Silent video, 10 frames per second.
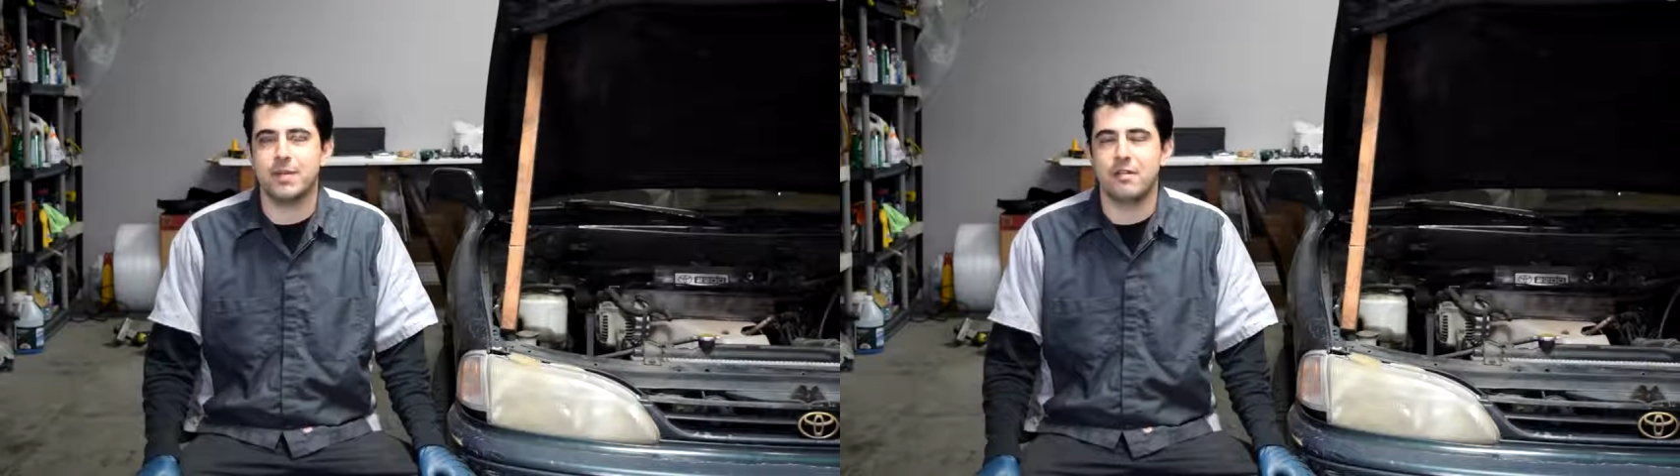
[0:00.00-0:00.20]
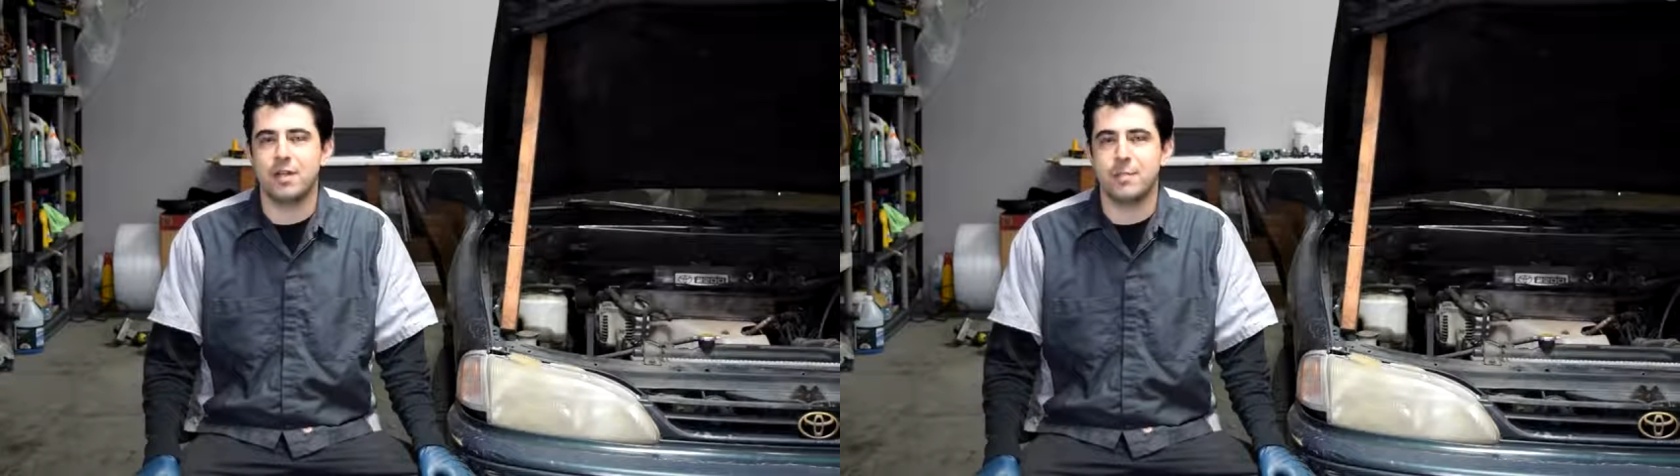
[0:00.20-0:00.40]

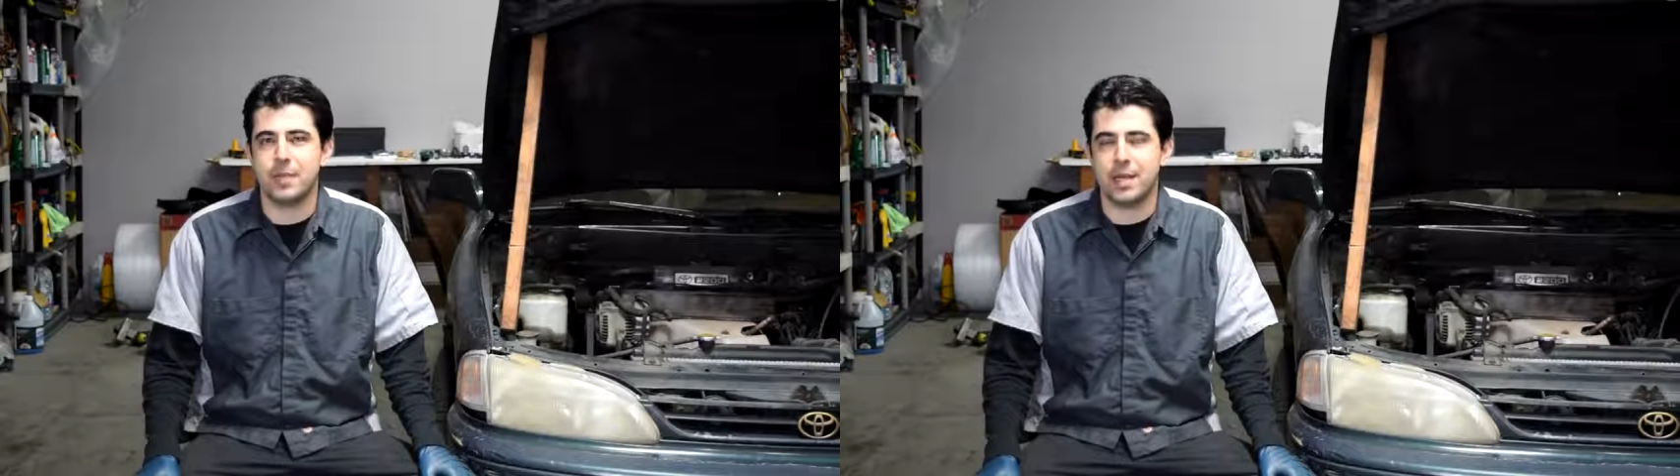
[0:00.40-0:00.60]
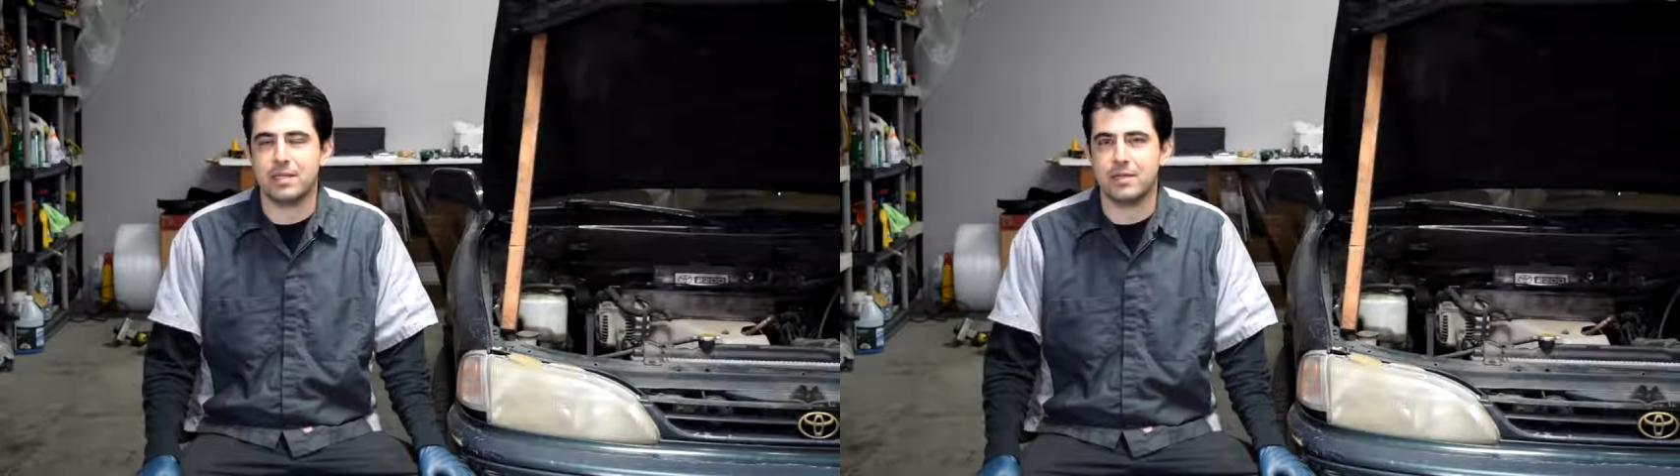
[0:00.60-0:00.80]
not very
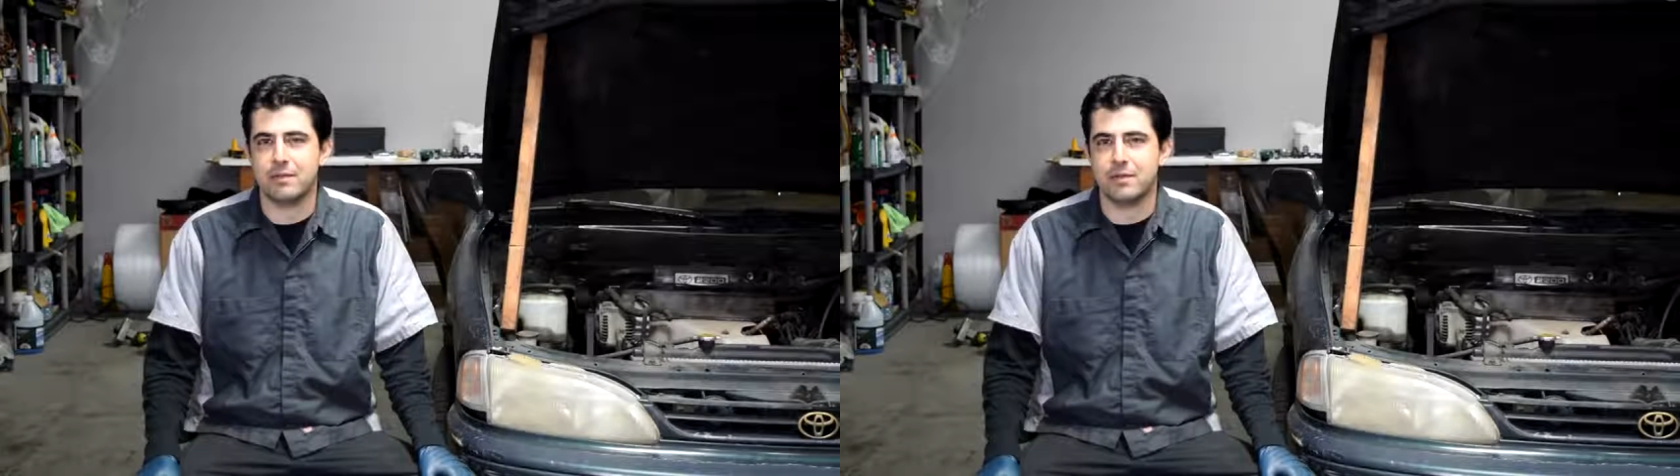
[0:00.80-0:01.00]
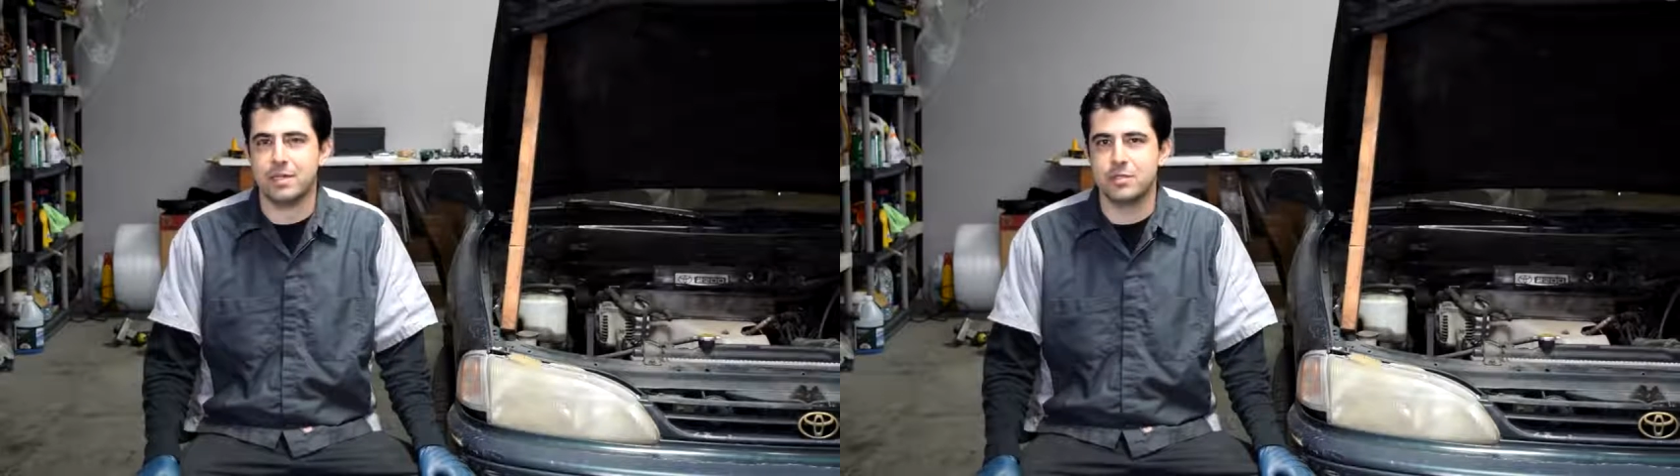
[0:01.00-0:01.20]

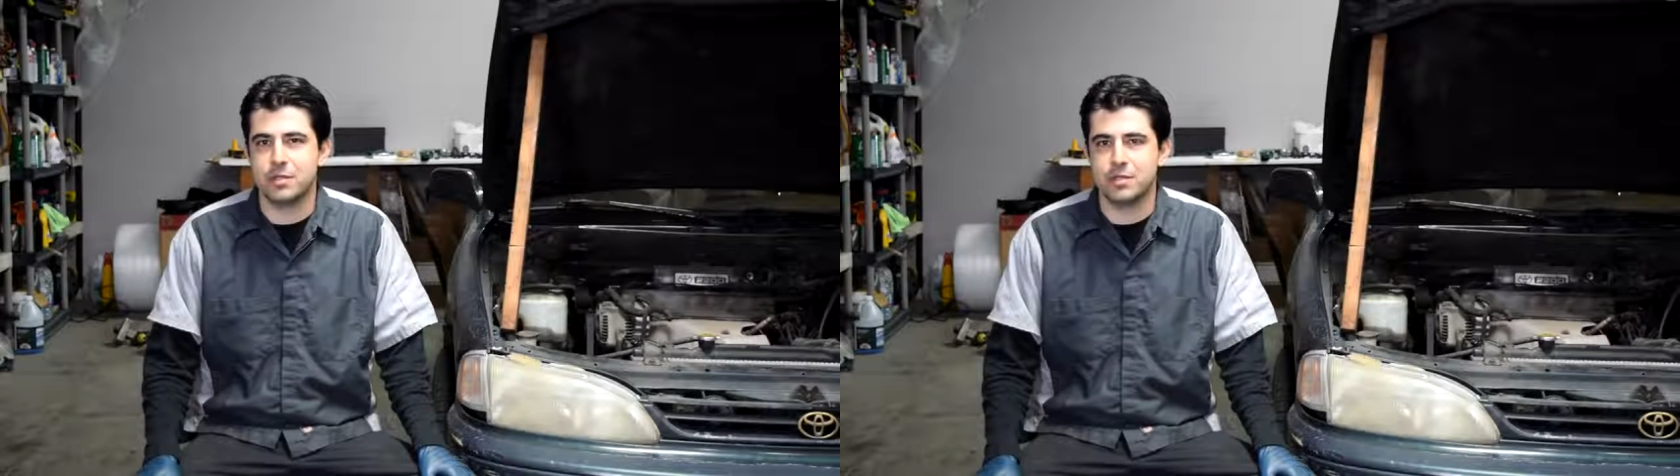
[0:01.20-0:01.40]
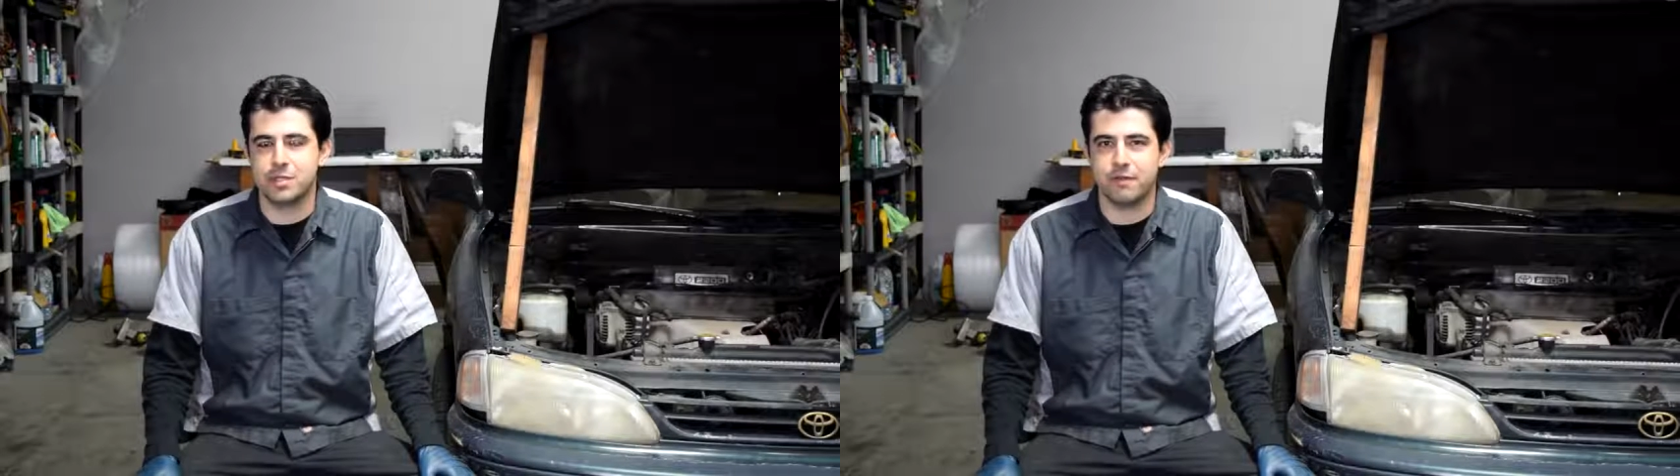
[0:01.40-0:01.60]
practical for a
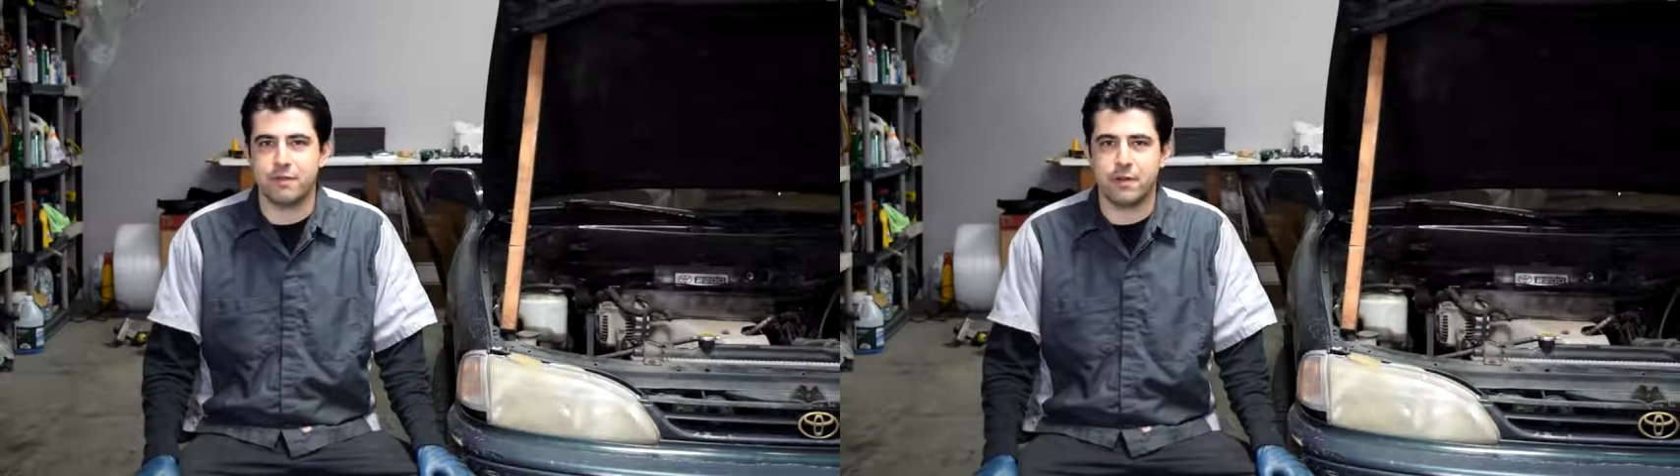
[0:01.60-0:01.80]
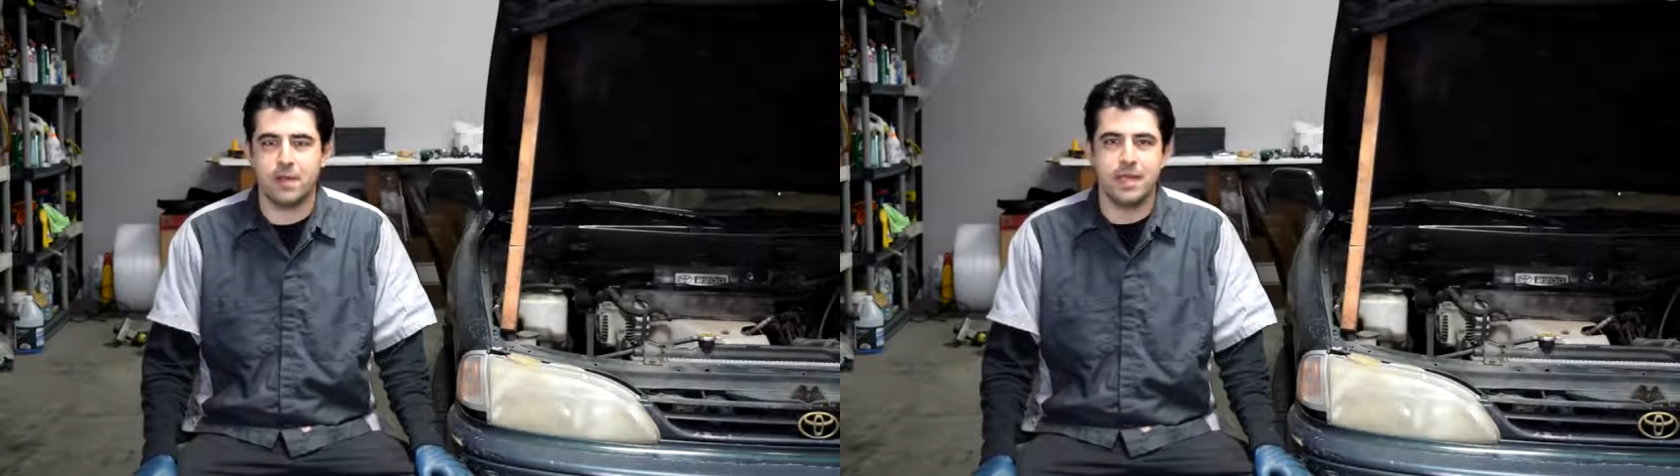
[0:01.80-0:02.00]

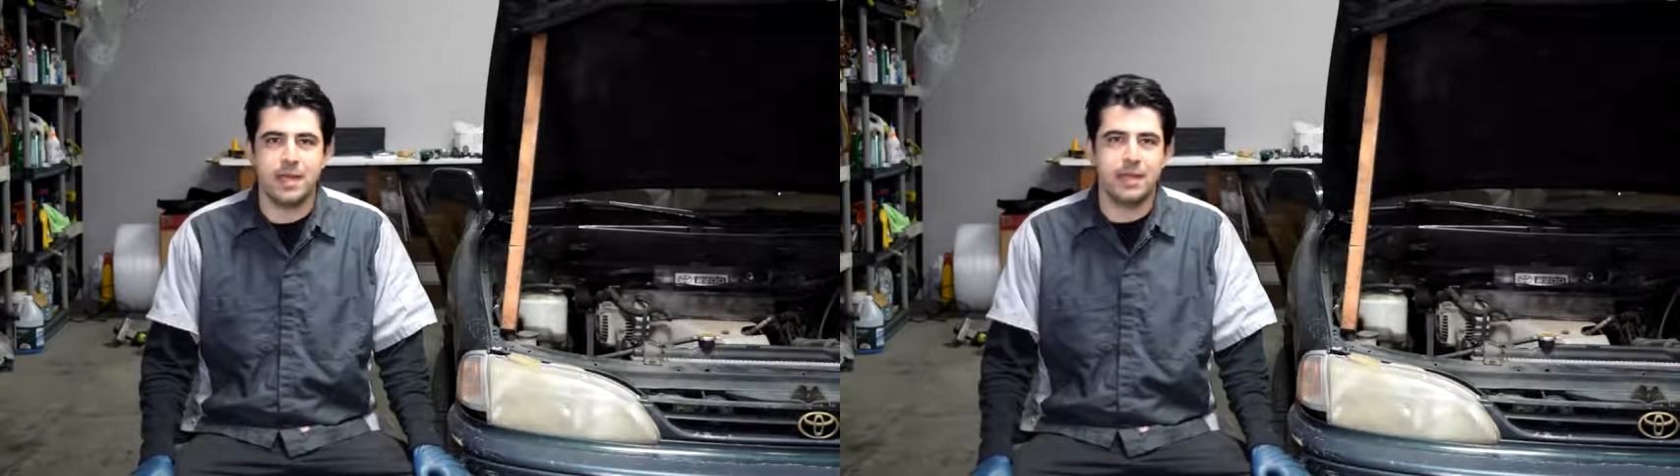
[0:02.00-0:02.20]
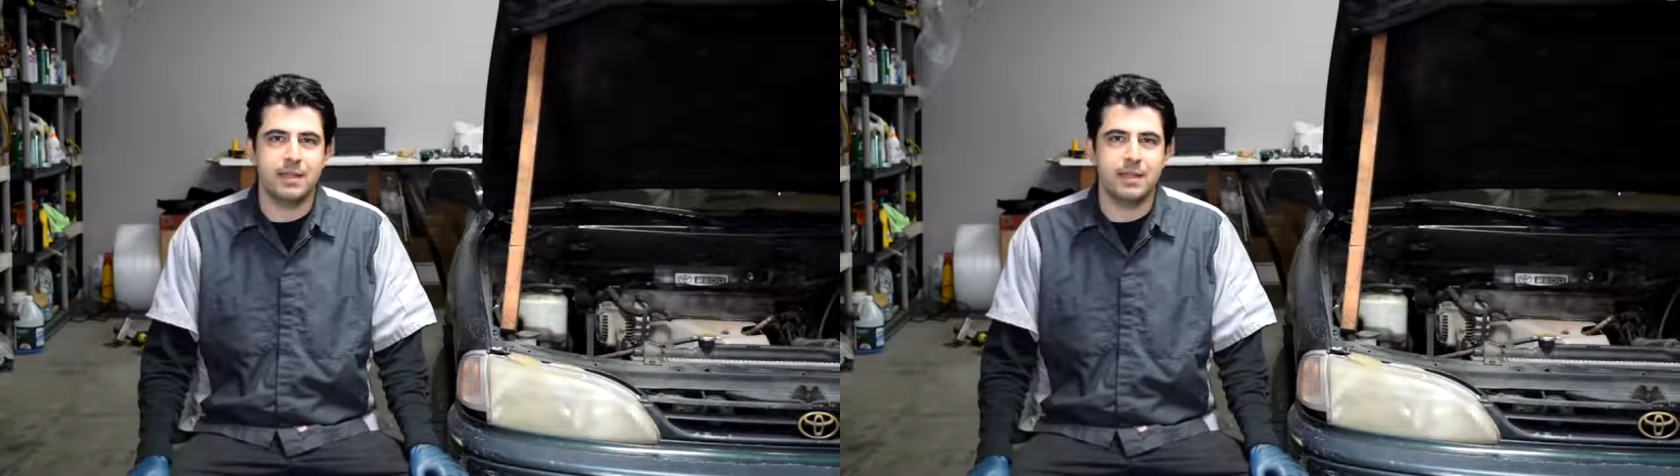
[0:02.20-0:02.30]
do-it-yourselfer,